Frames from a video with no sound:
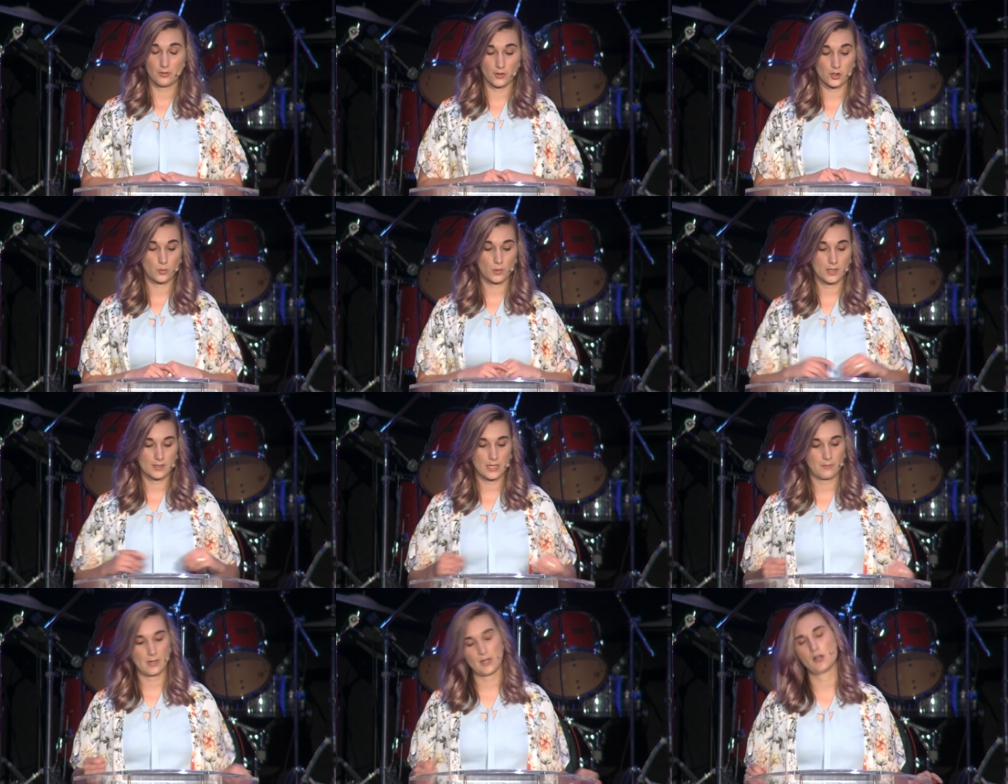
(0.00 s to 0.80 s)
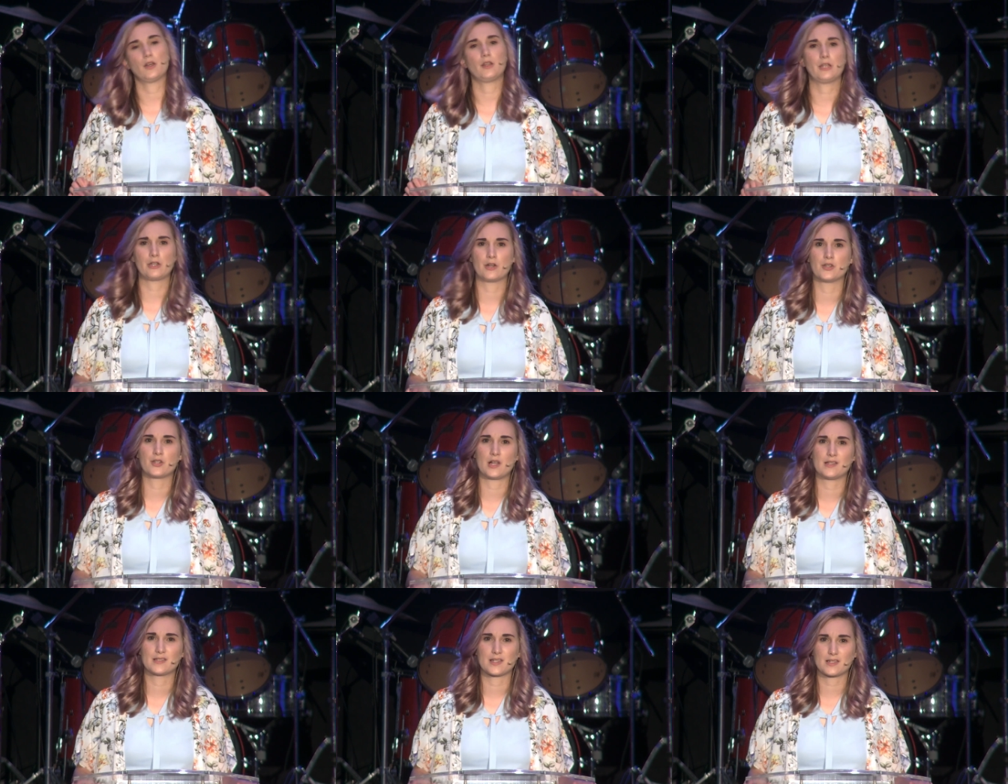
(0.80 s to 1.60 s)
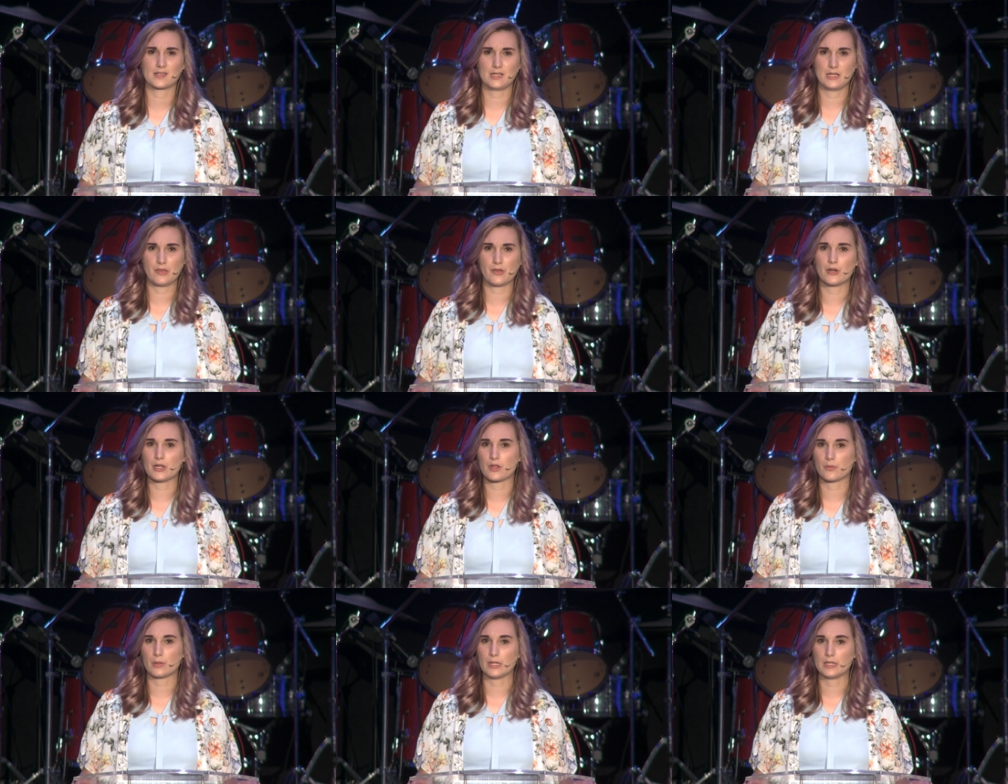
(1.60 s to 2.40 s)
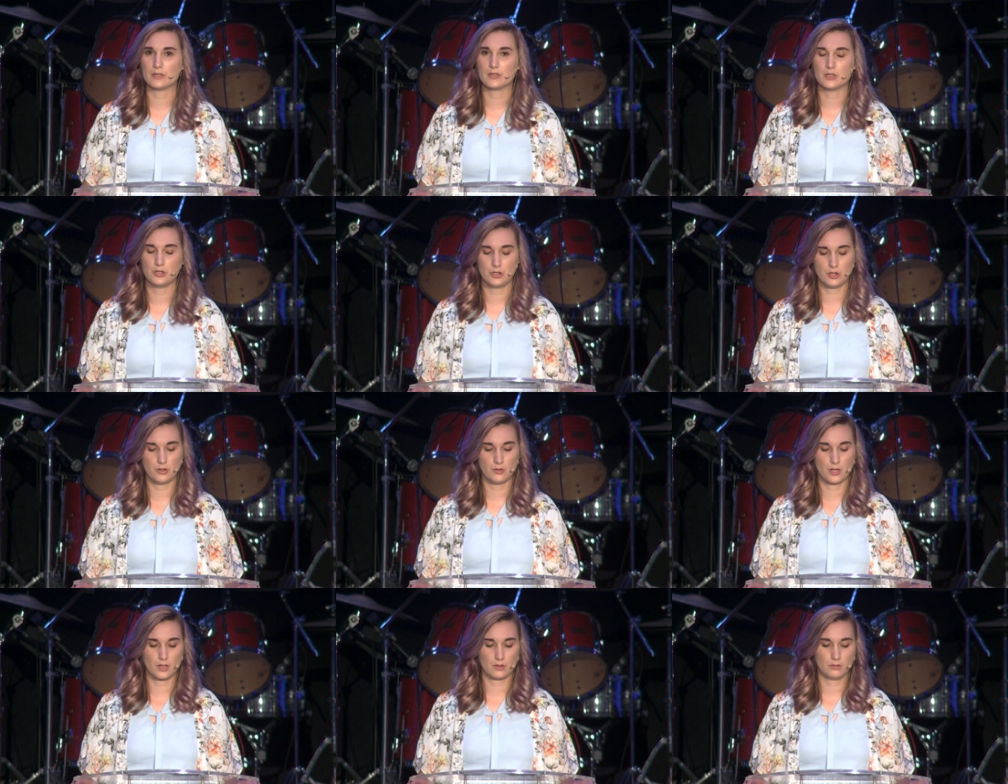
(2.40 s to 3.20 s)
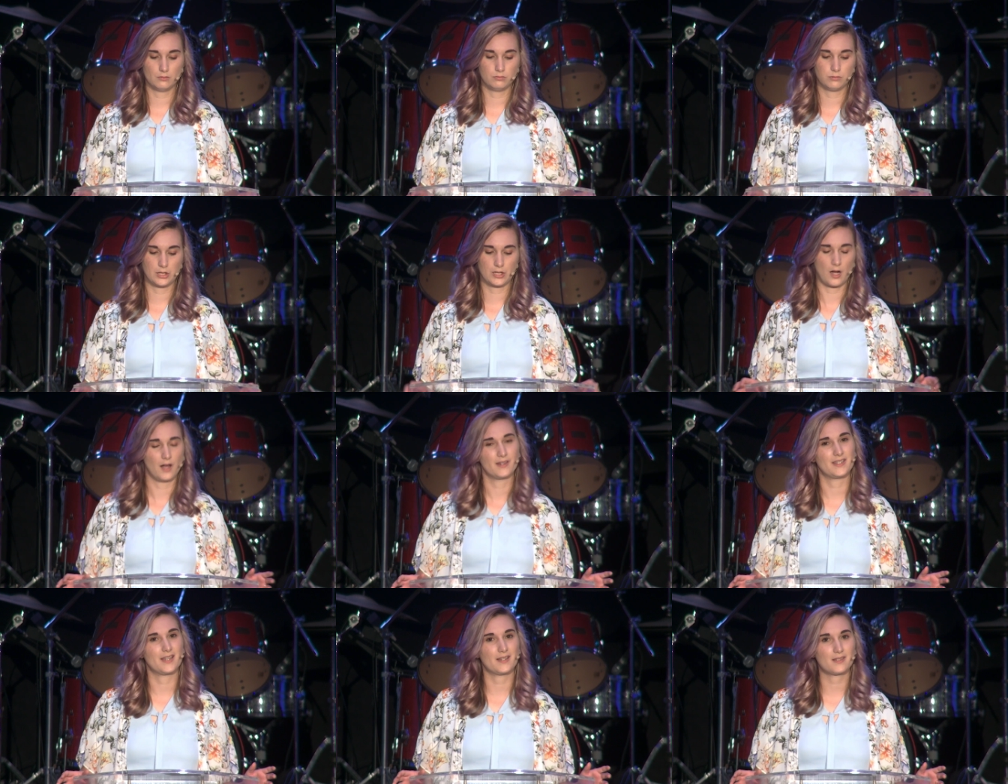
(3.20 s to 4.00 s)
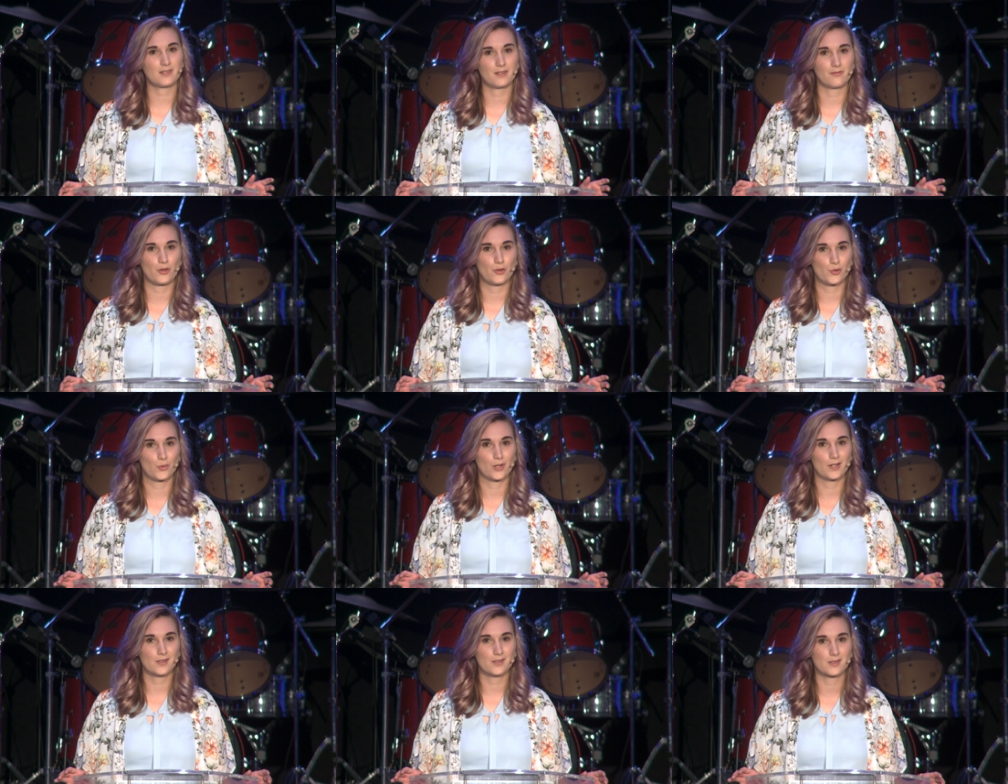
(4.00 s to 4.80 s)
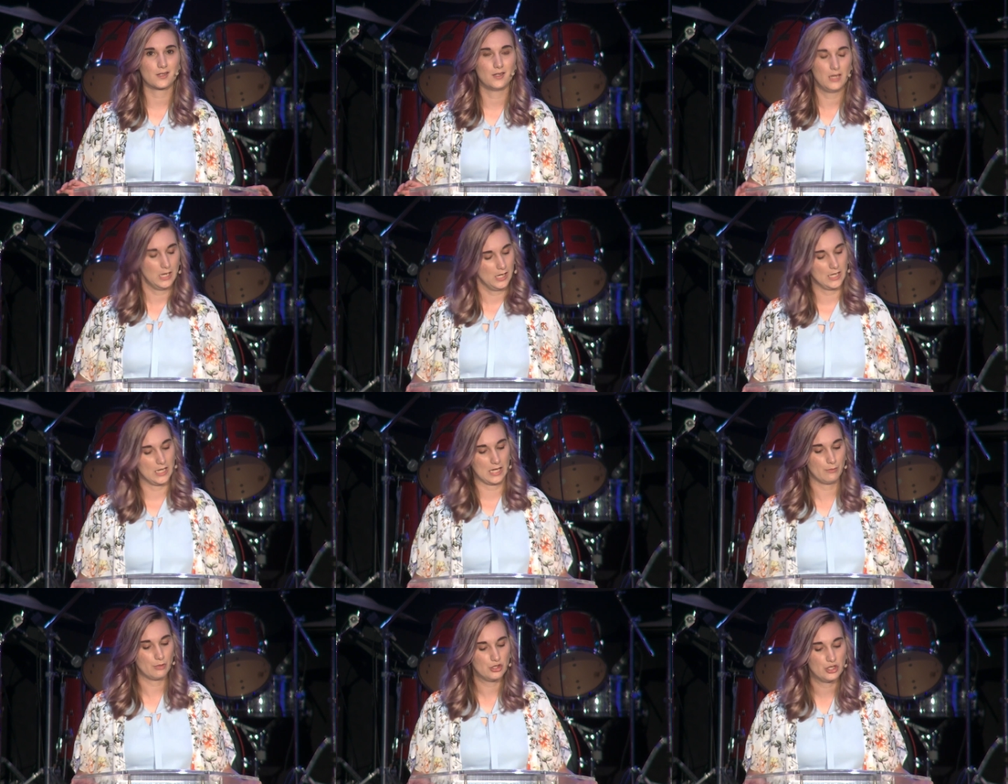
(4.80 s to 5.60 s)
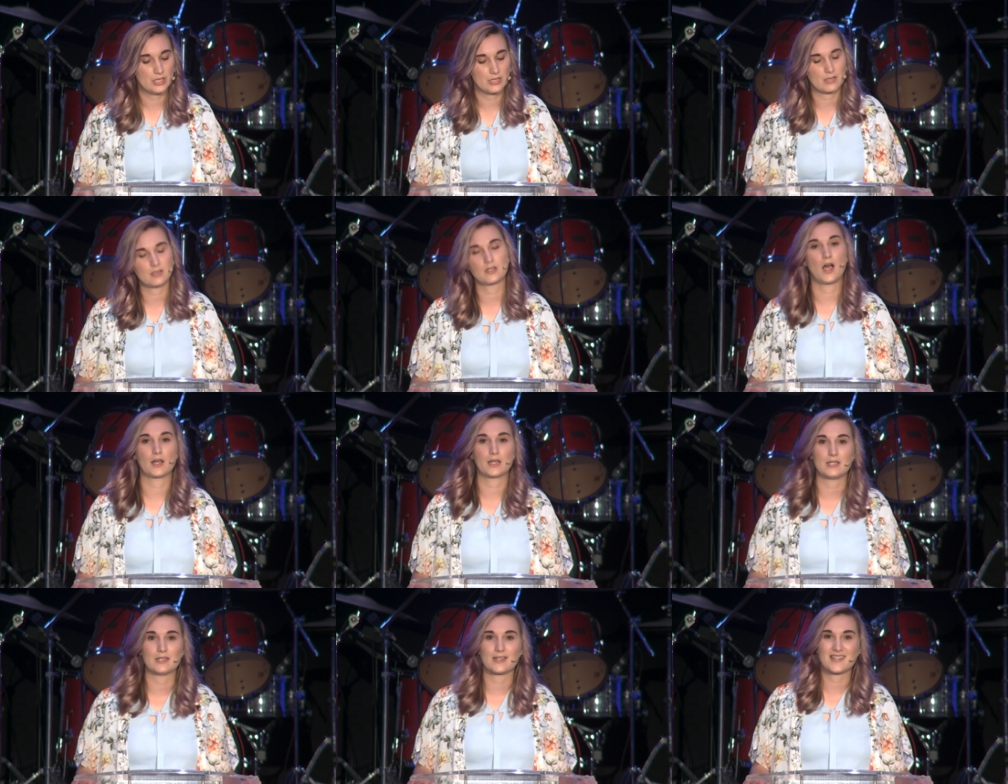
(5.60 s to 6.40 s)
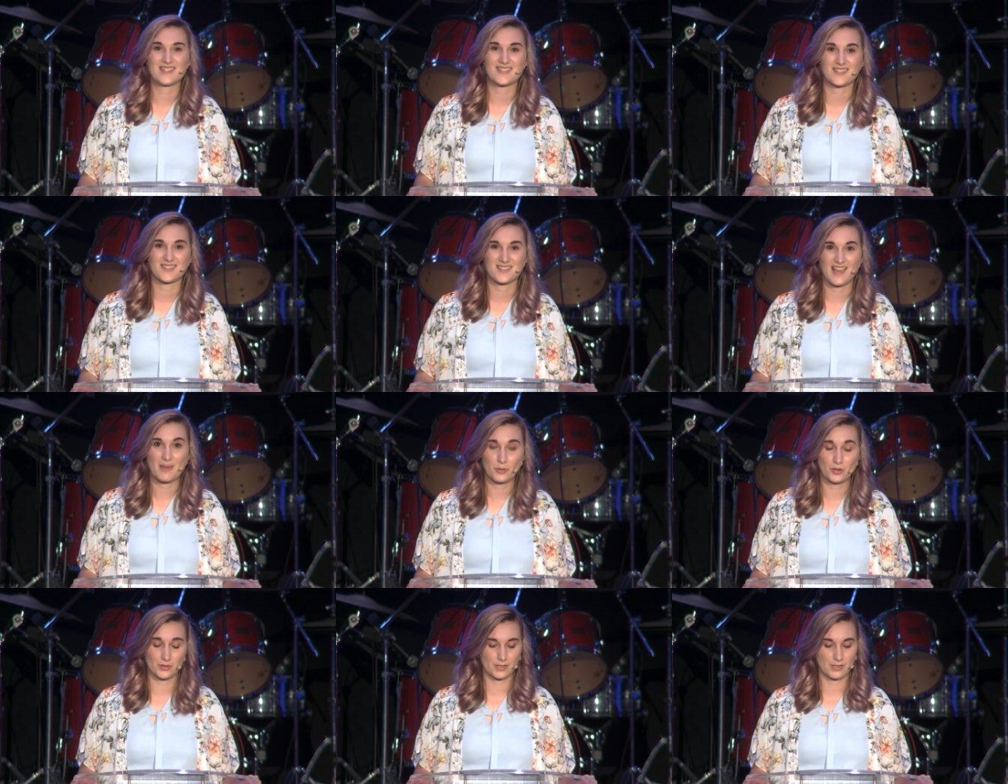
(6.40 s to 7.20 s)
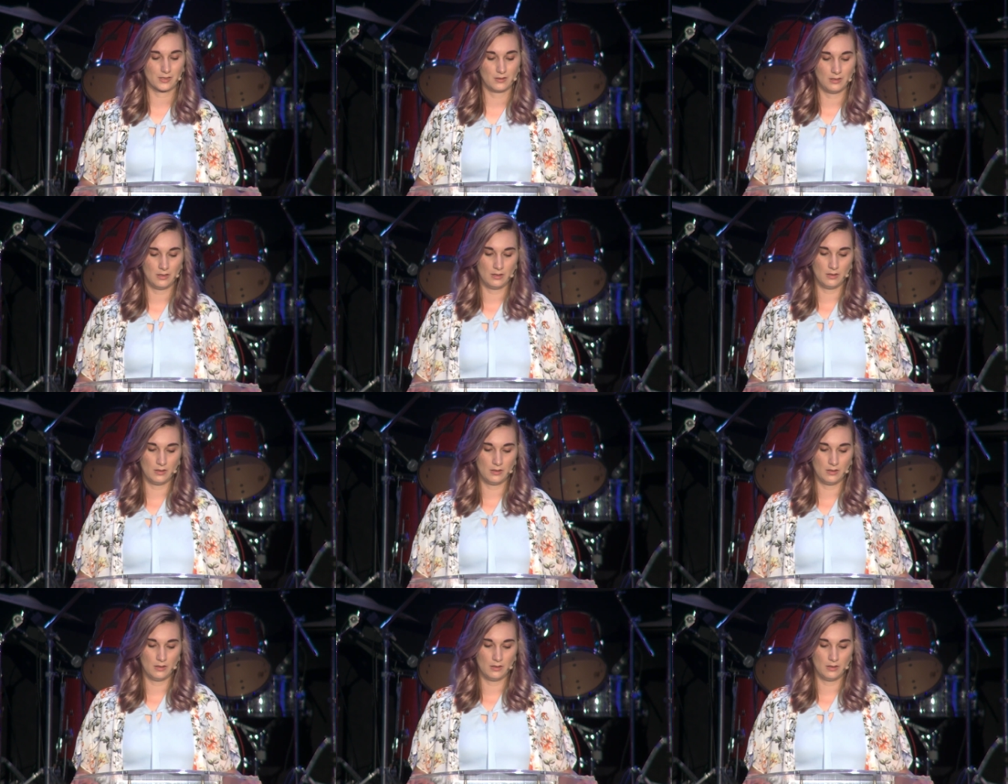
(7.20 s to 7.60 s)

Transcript: Those words I read earlier in John 16 33, do you know the context of those words? It was Jesus talking to his disciples.